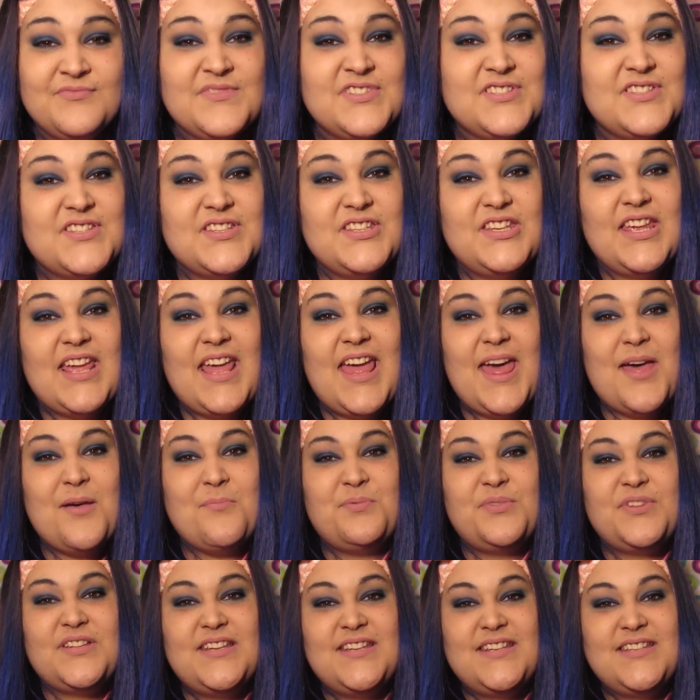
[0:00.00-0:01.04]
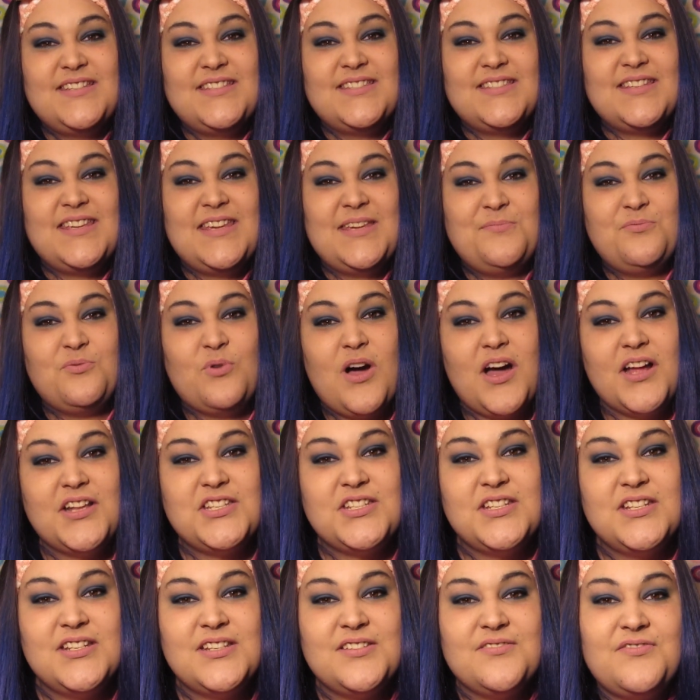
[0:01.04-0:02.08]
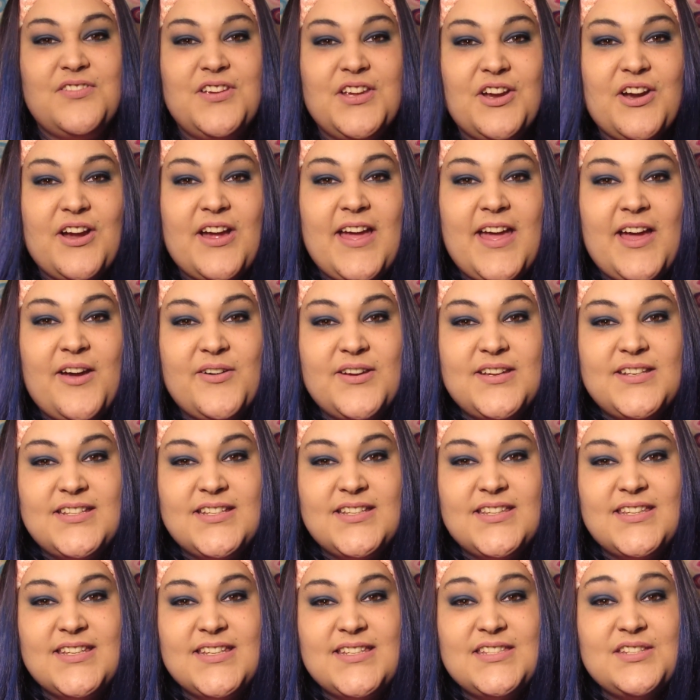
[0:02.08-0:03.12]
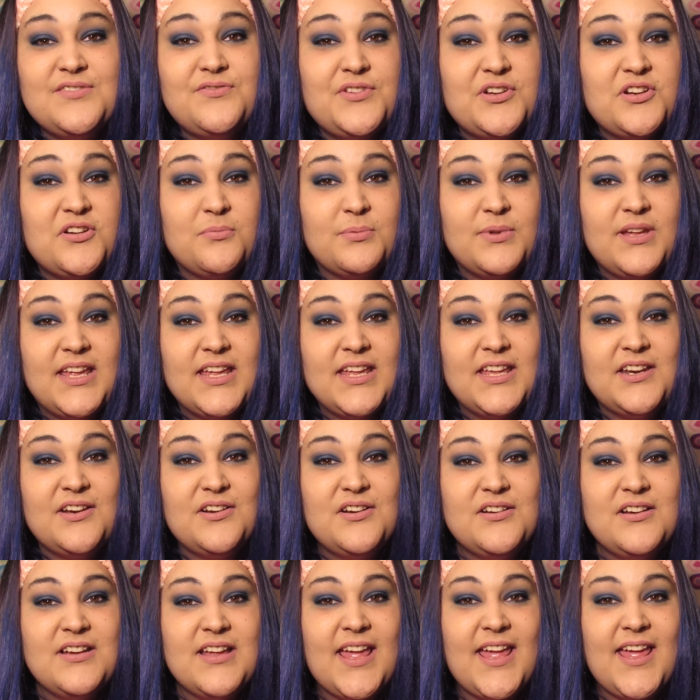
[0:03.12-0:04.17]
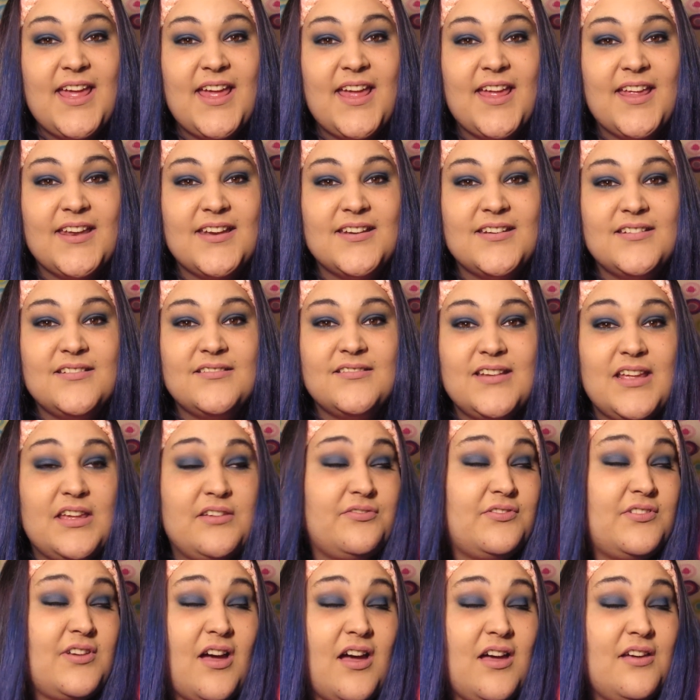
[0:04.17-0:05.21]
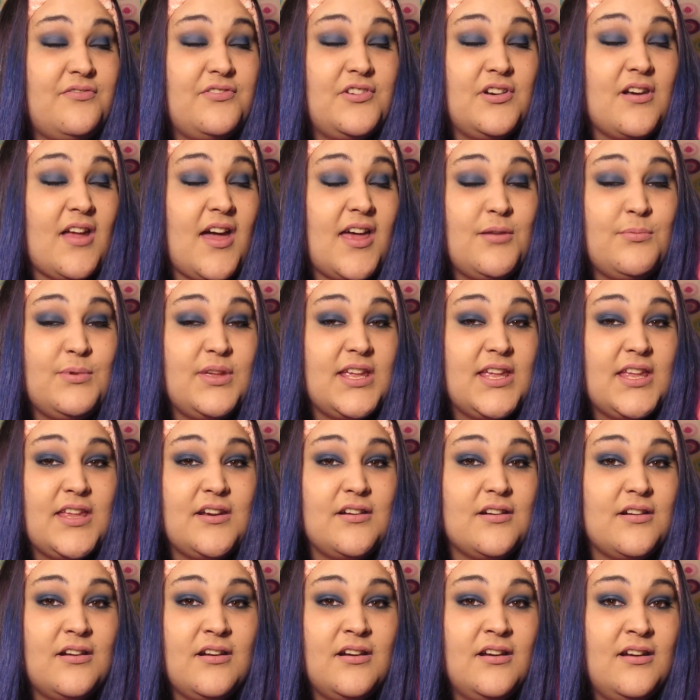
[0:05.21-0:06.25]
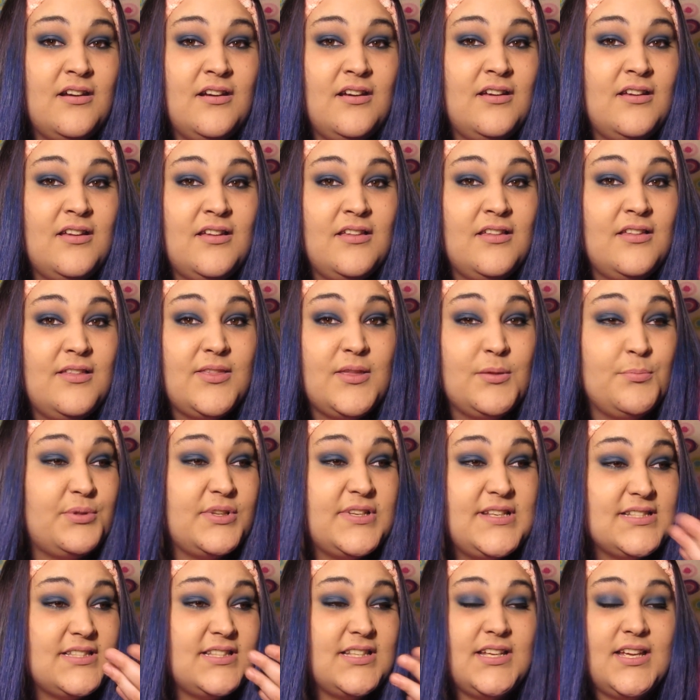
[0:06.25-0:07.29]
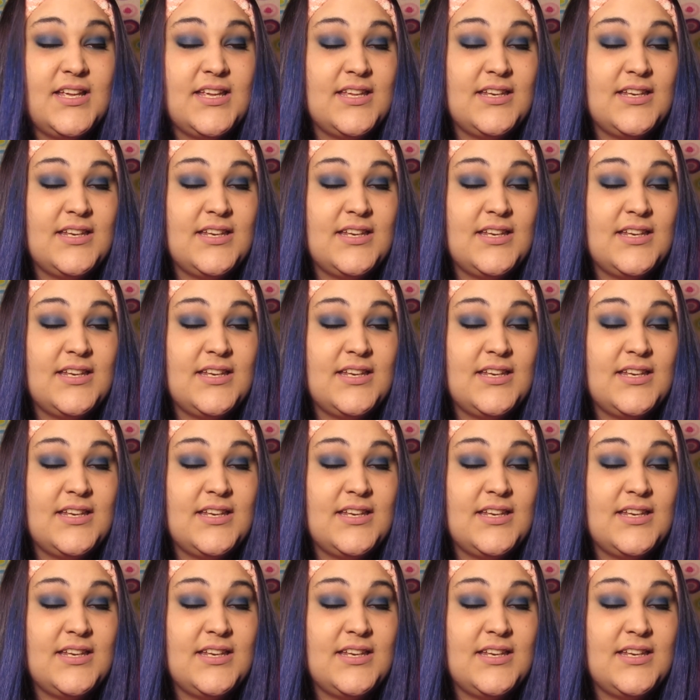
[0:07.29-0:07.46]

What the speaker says: So yeah, please keep watching to figure out how I did this if you're a beginner. And if not, if you're not a beginner, then please look